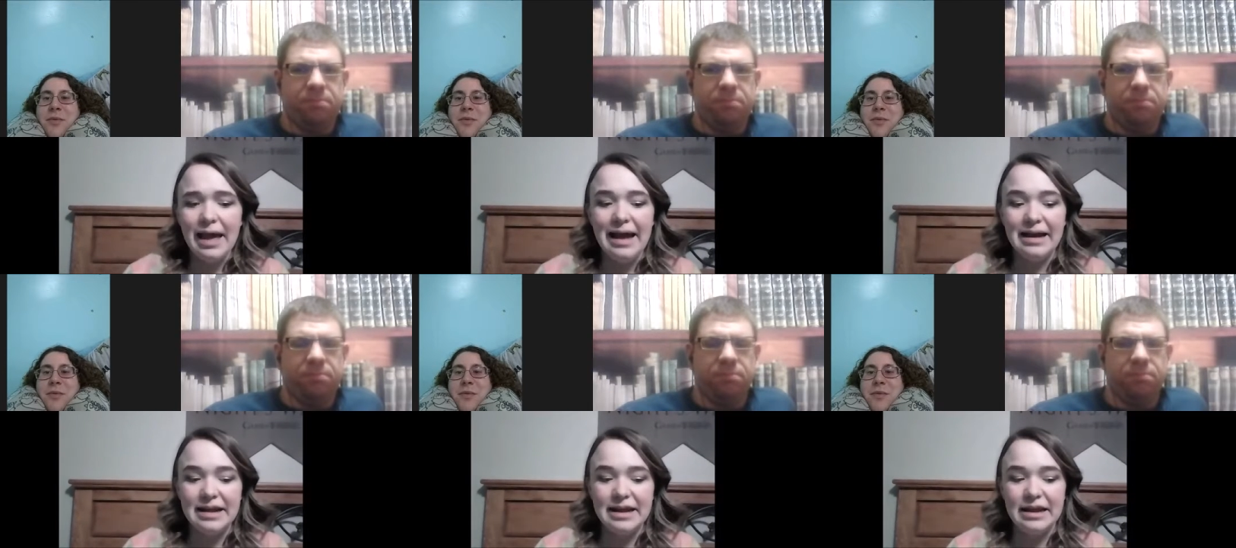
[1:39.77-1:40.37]
Speaker 1: and
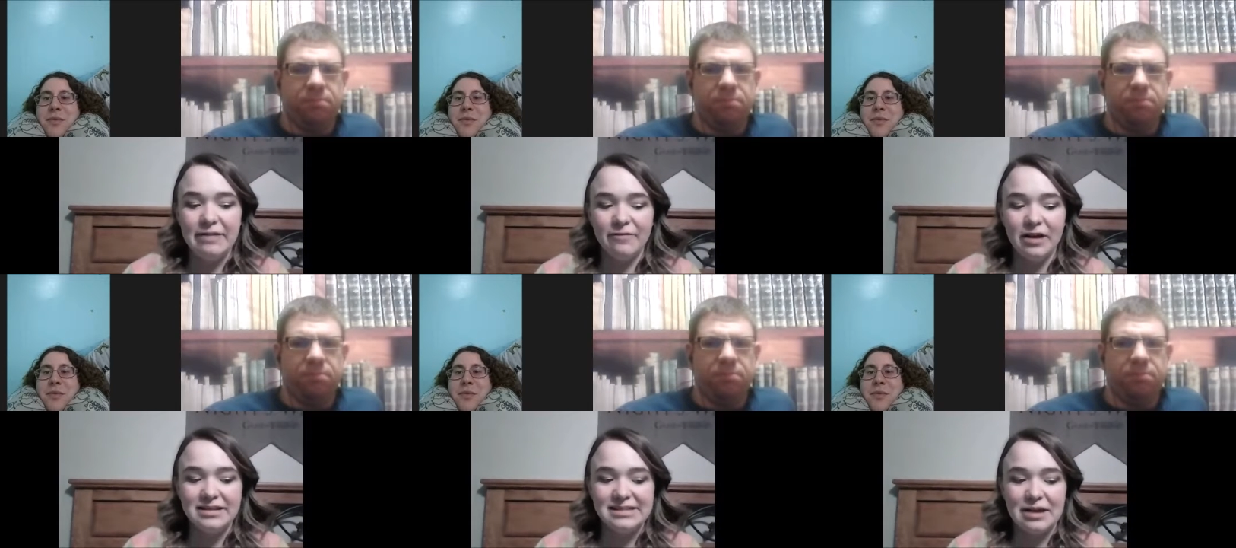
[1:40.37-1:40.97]
he
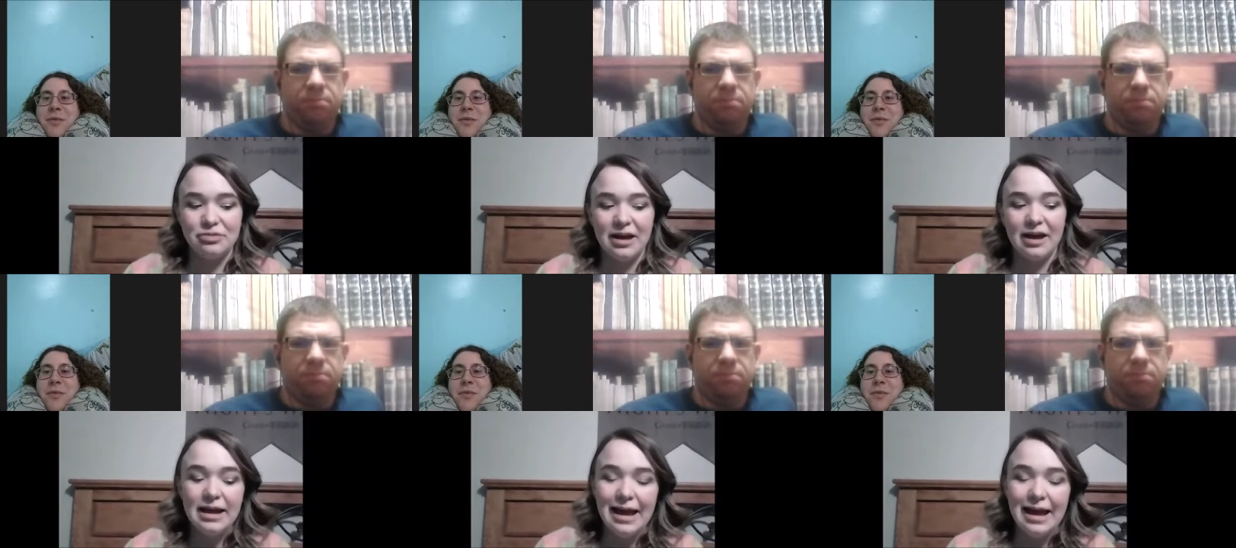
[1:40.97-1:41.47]
finds out that